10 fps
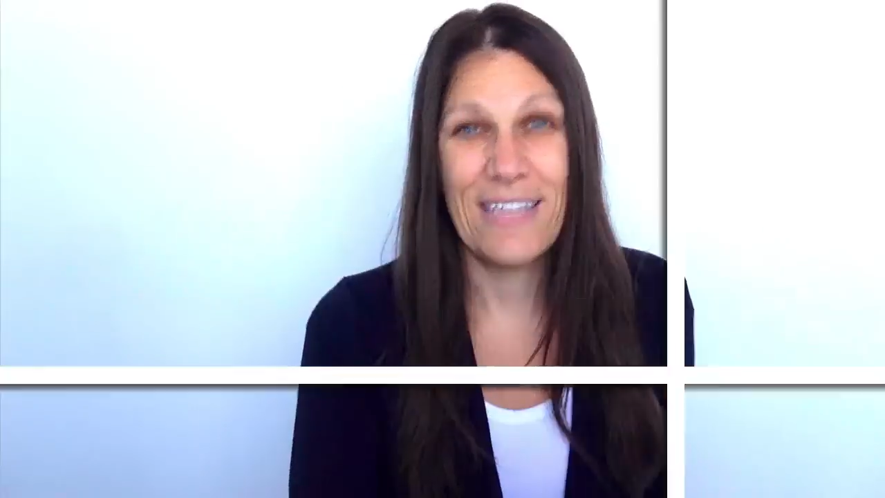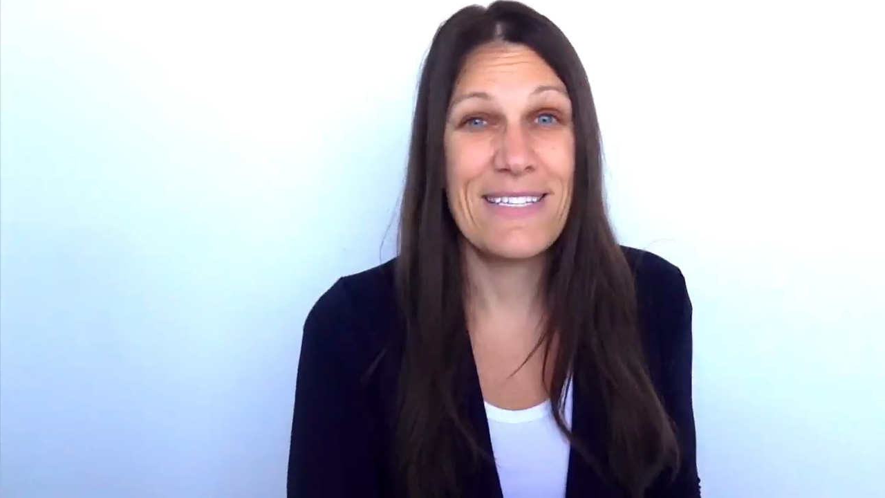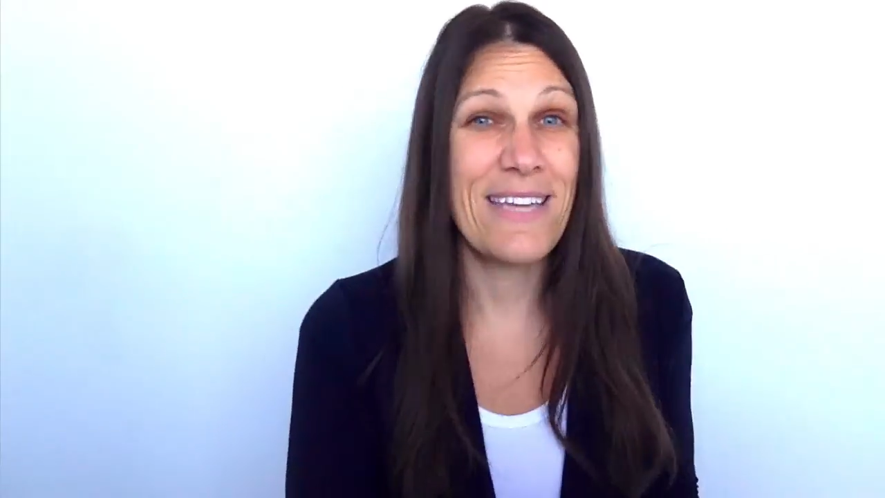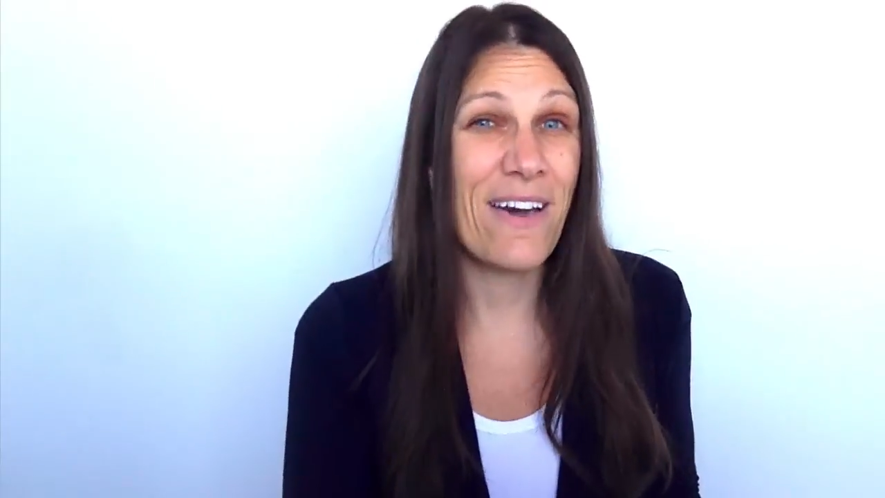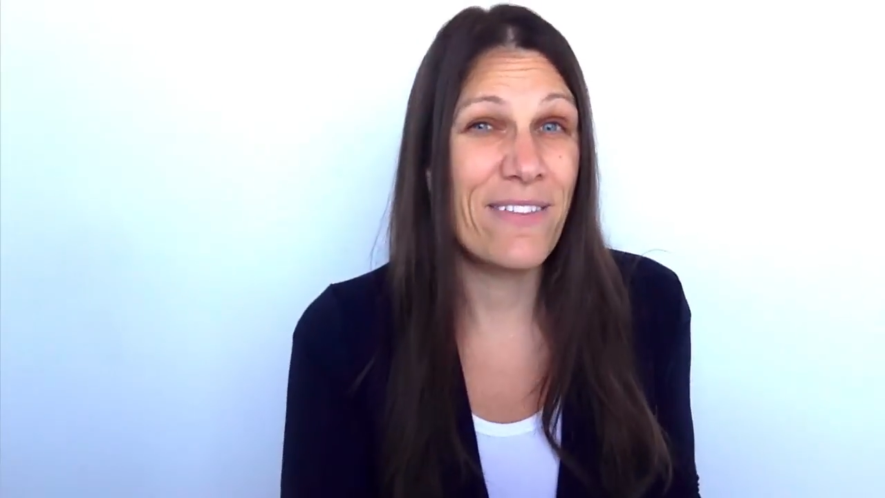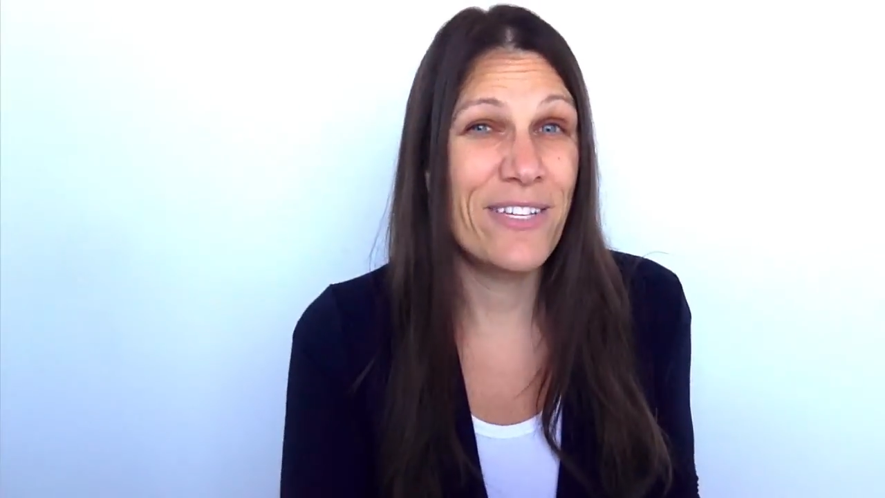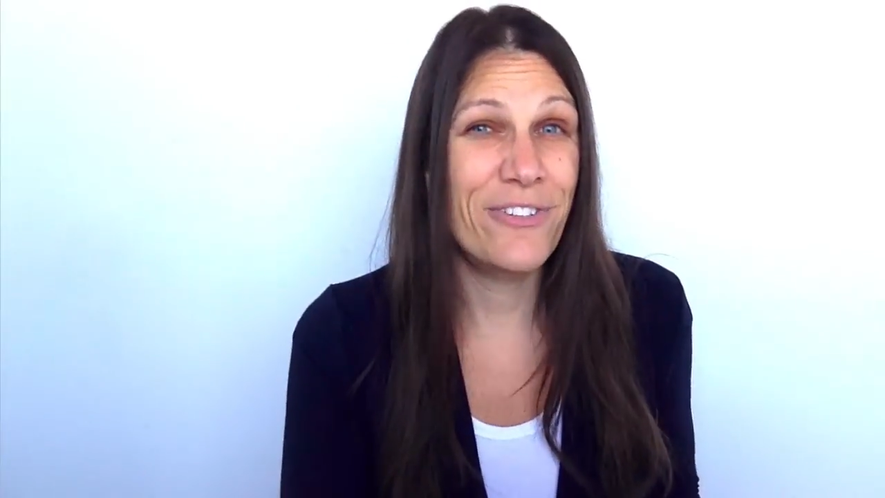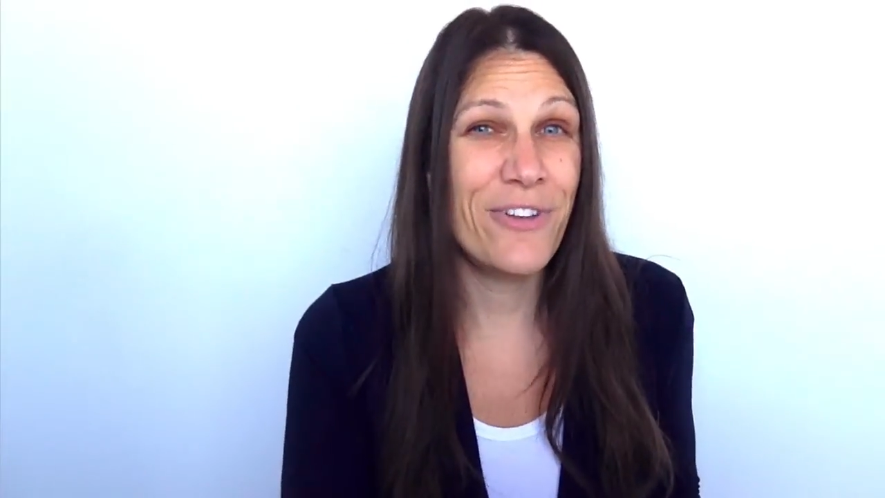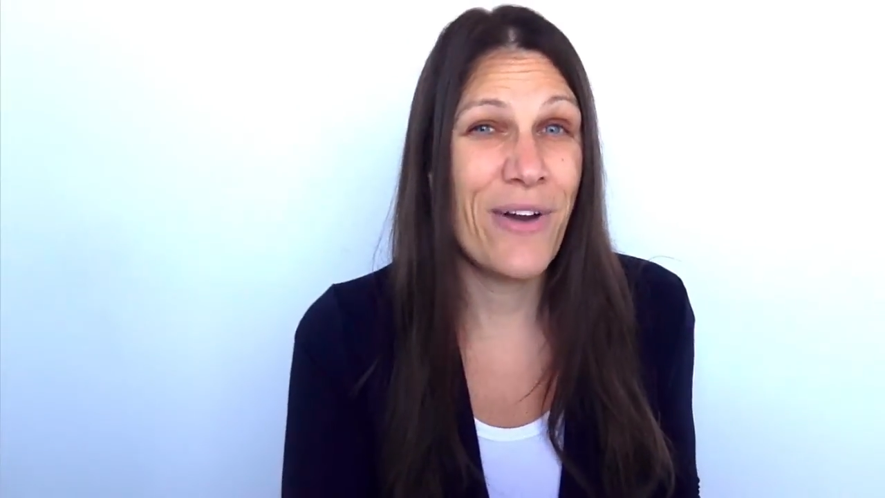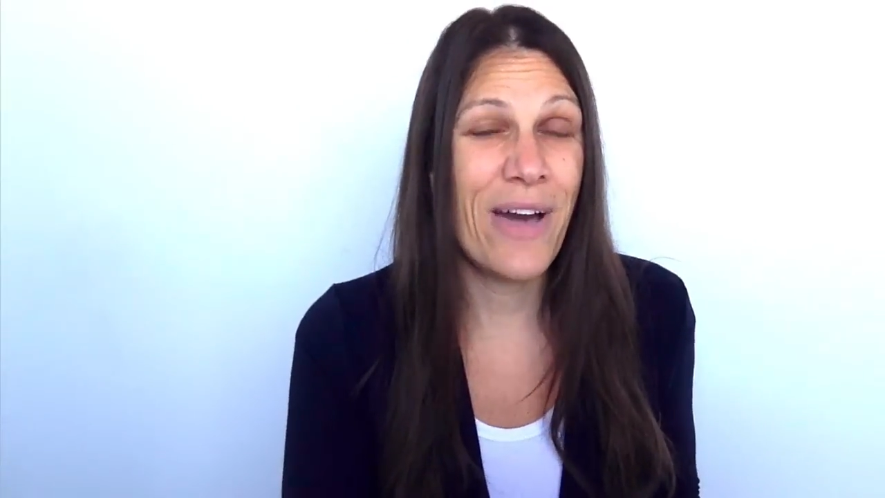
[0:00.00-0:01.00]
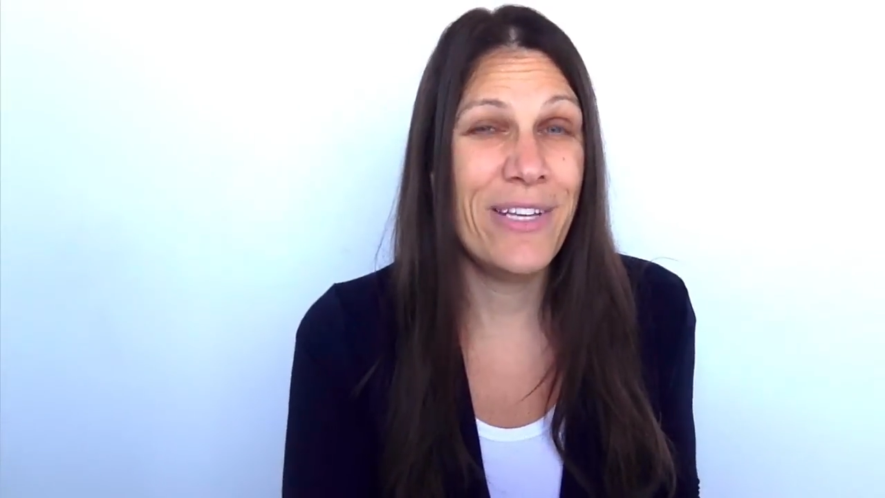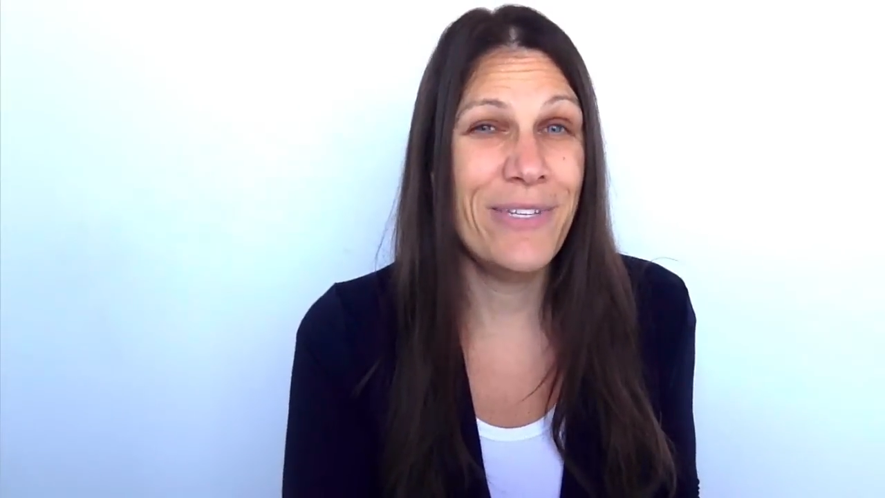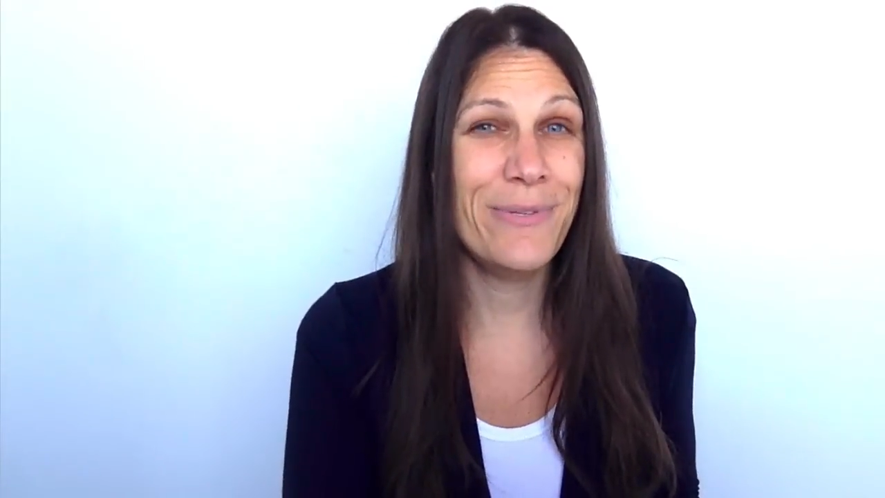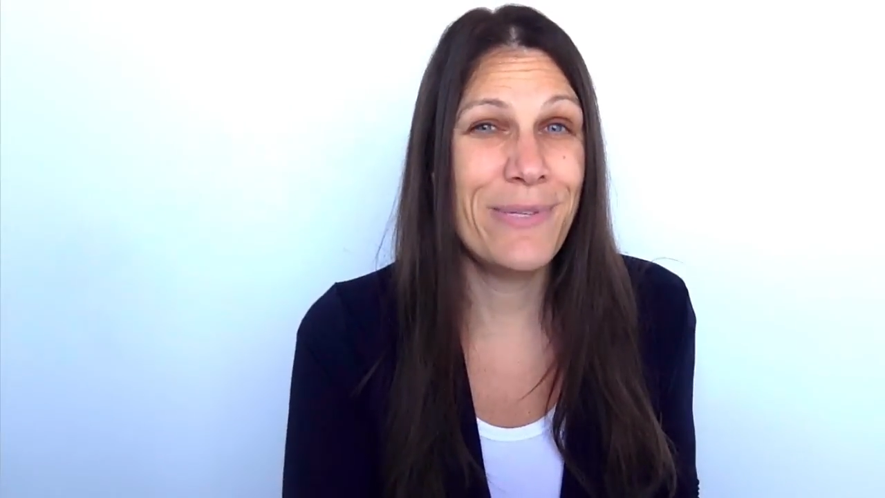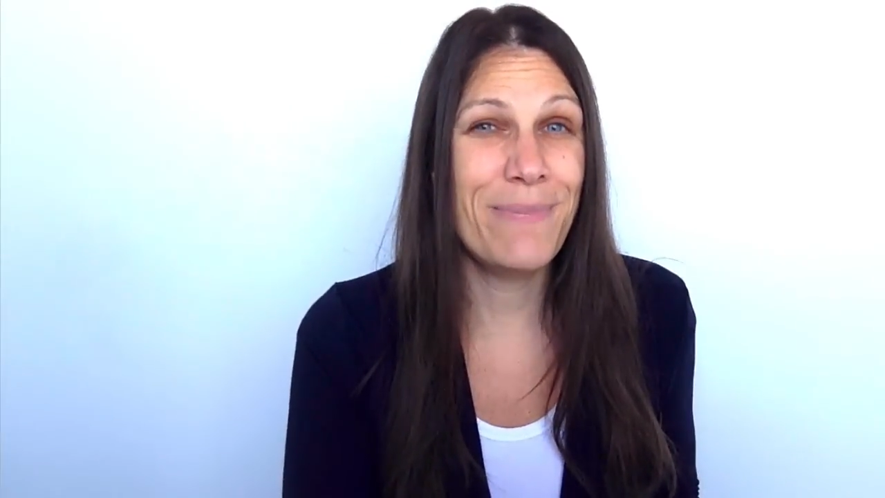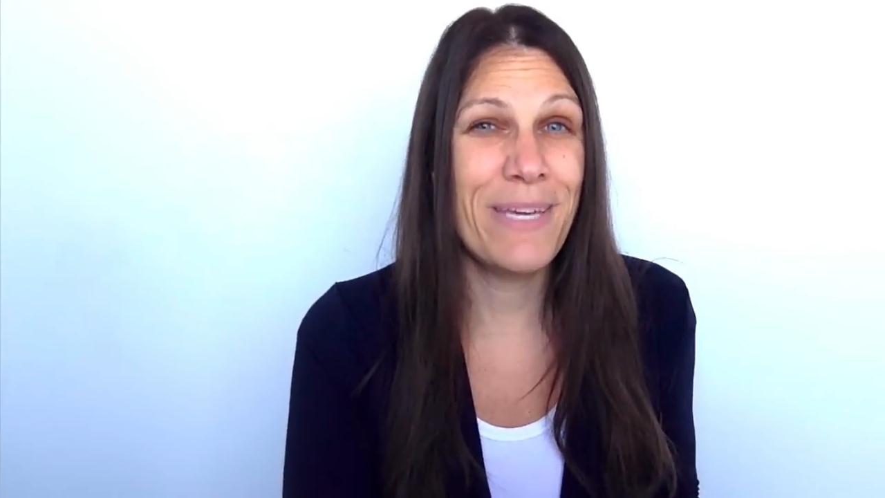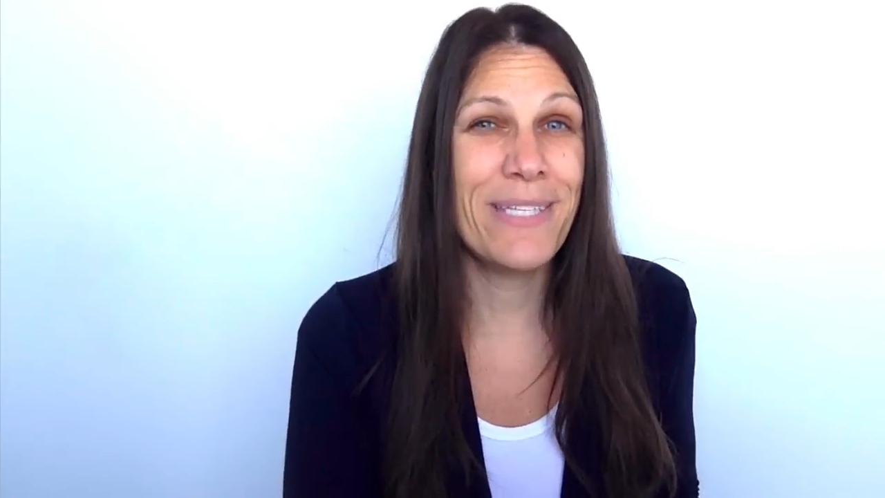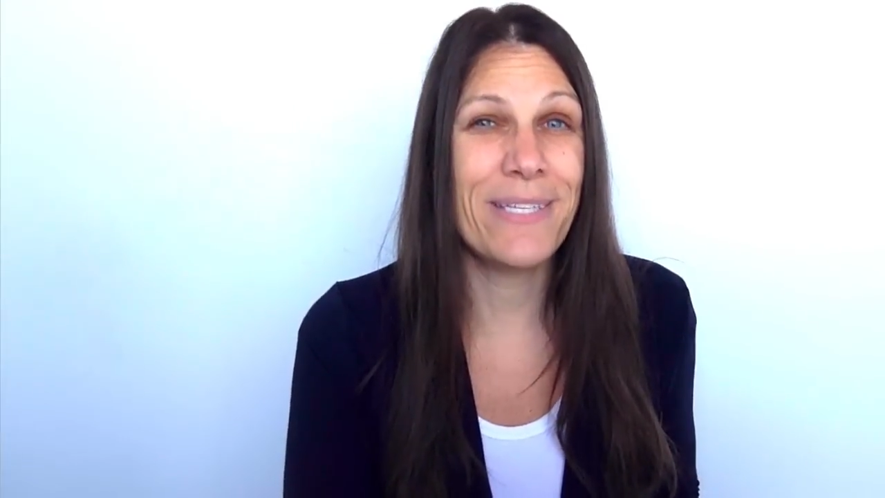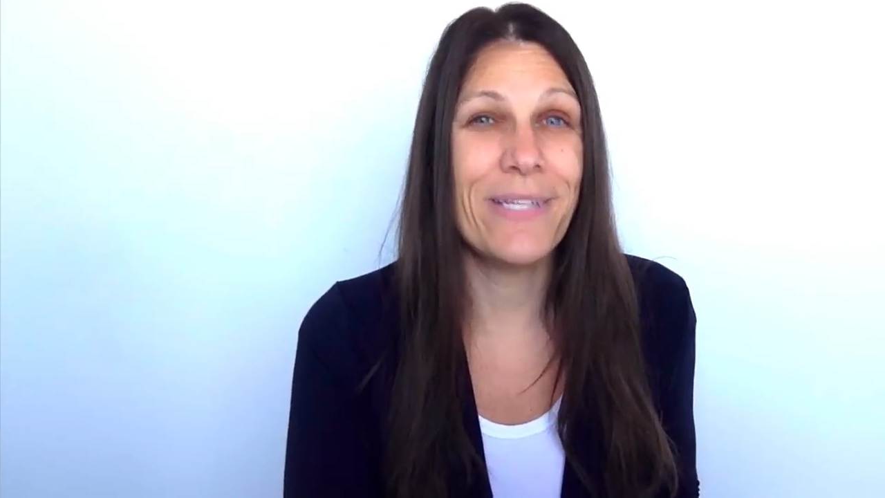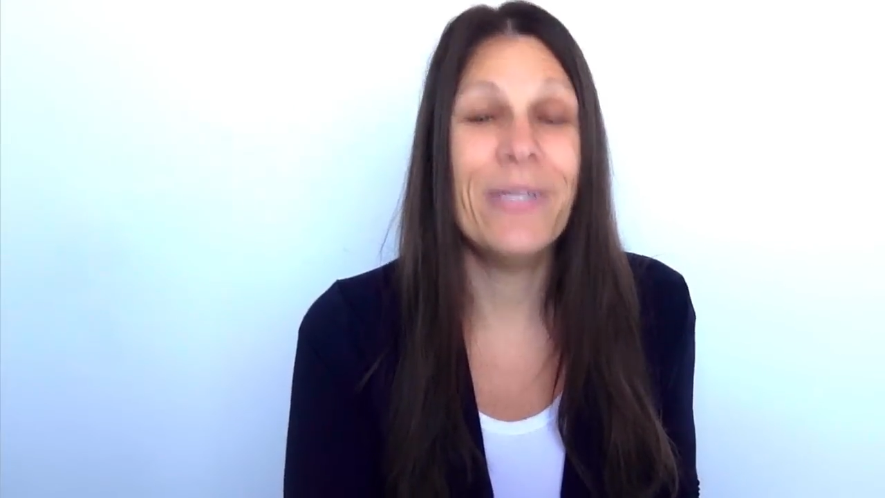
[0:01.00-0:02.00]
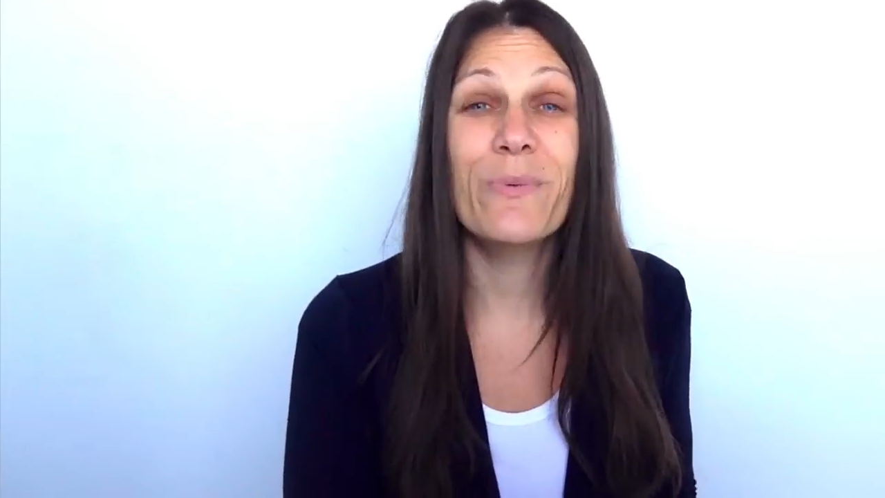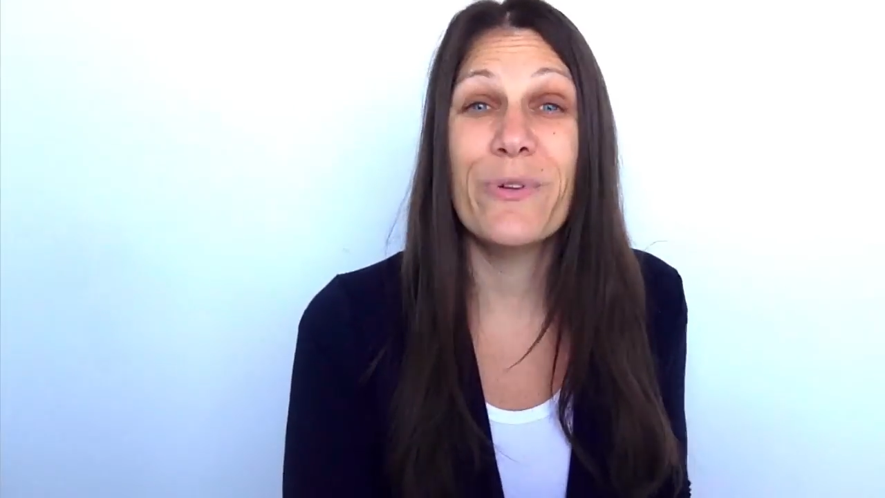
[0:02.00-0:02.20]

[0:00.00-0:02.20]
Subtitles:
Now that you know how to use the pixel,